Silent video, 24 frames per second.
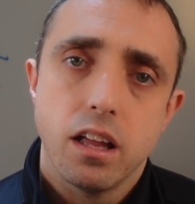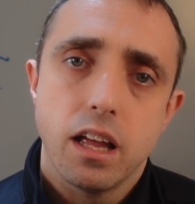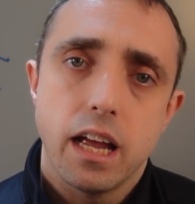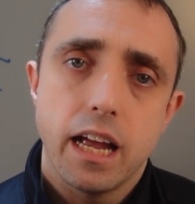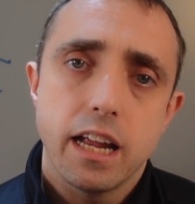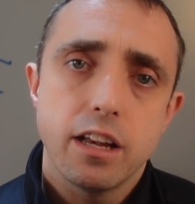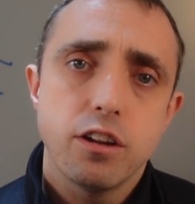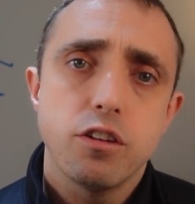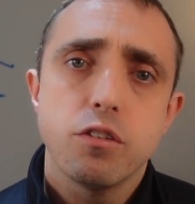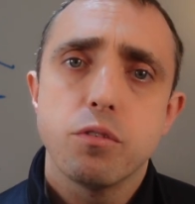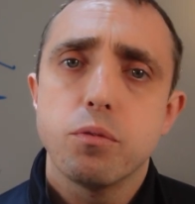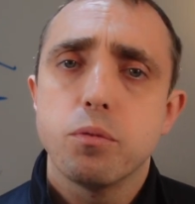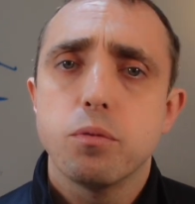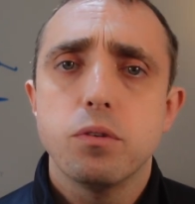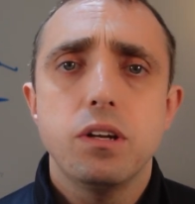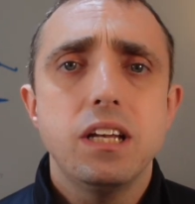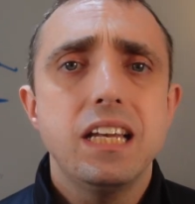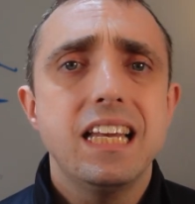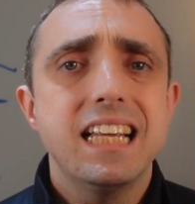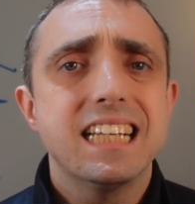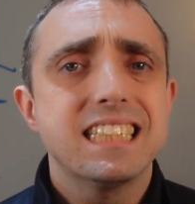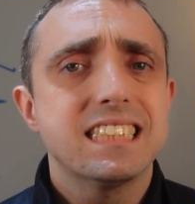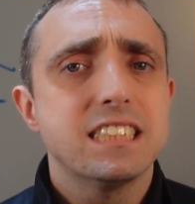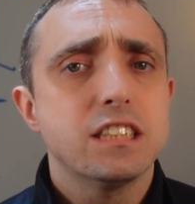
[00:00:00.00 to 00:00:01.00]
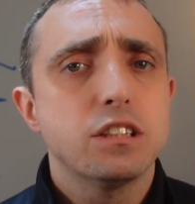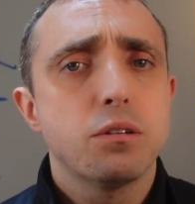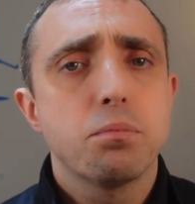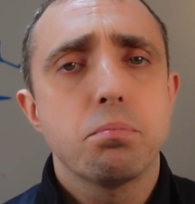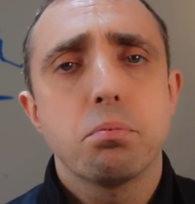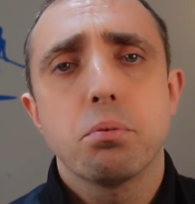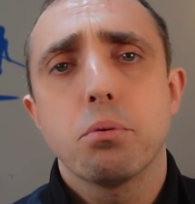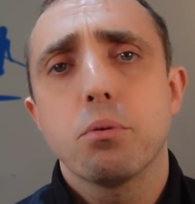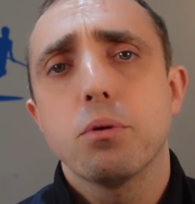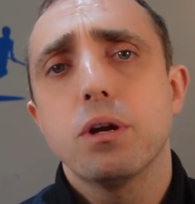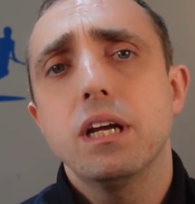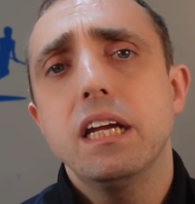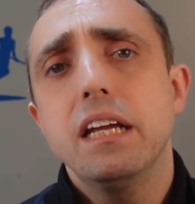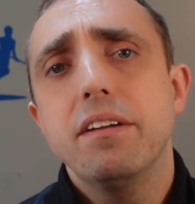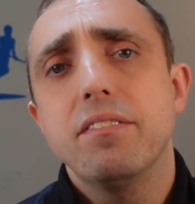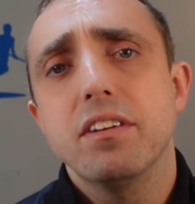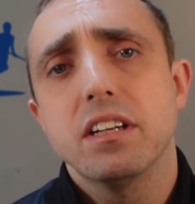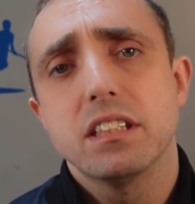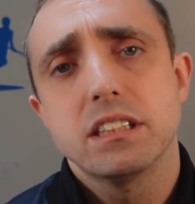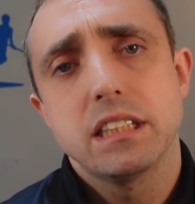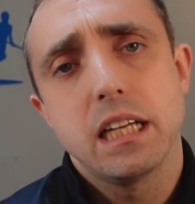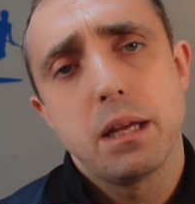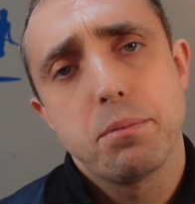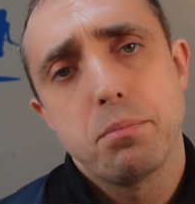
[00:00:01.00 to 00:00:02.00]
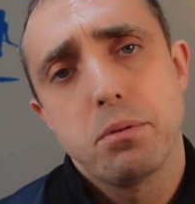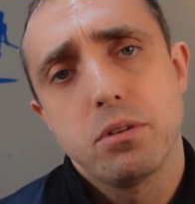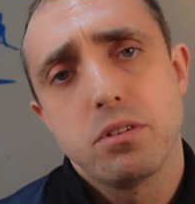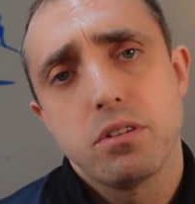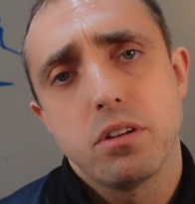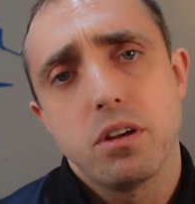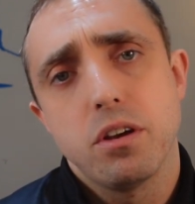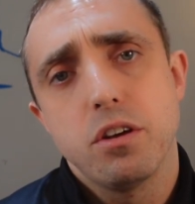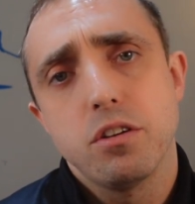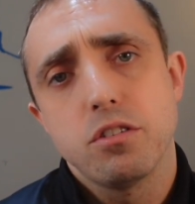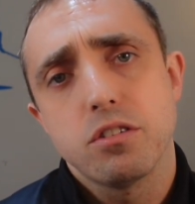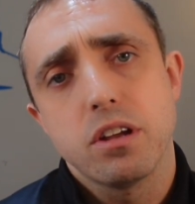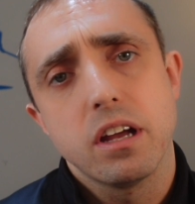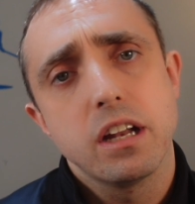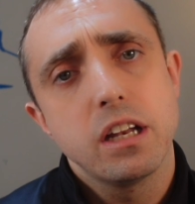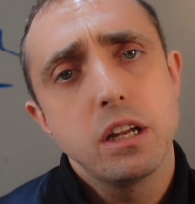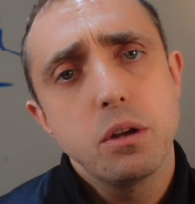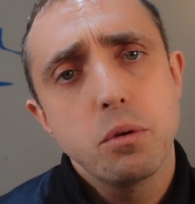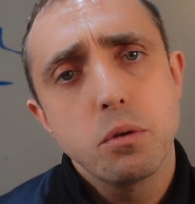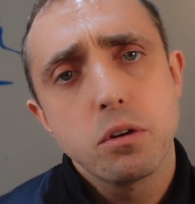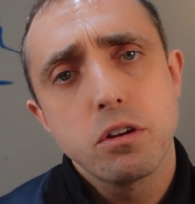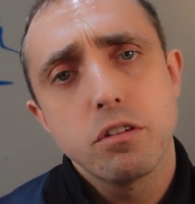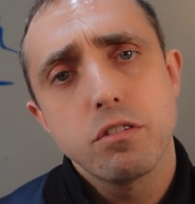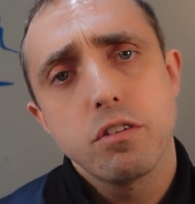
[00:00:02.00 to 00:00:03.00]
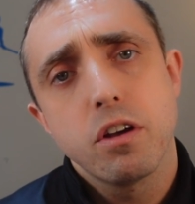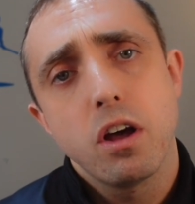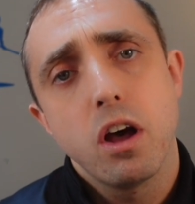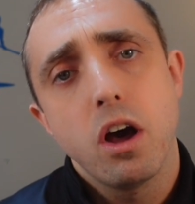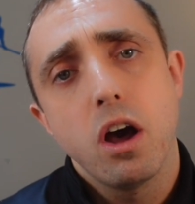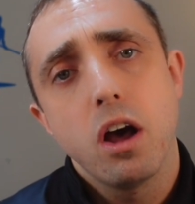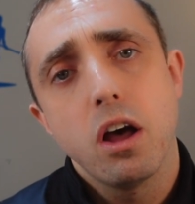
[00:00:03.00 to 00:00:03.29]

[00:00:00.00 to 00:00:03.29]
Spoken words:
And you've listened to previous episodes and you would have